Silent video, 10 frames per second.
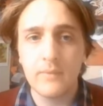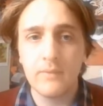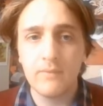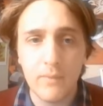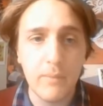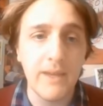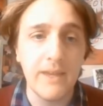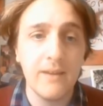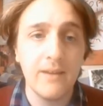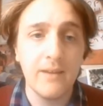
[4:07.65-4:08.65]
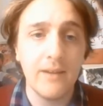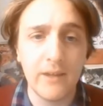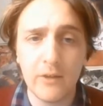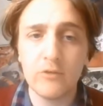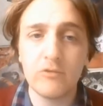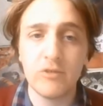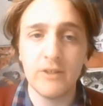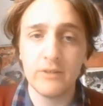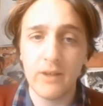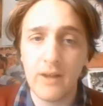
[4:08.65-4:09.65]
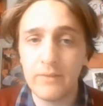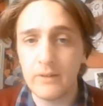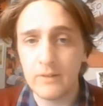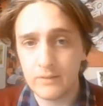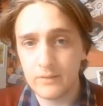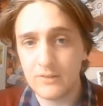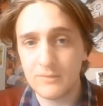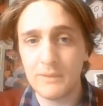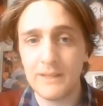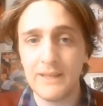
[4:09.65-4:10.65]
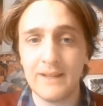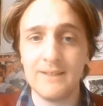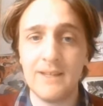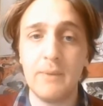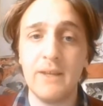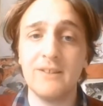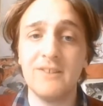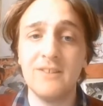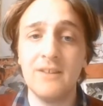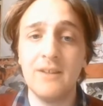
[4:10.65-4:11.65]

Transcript: For me, in contrary to other cosplay academics,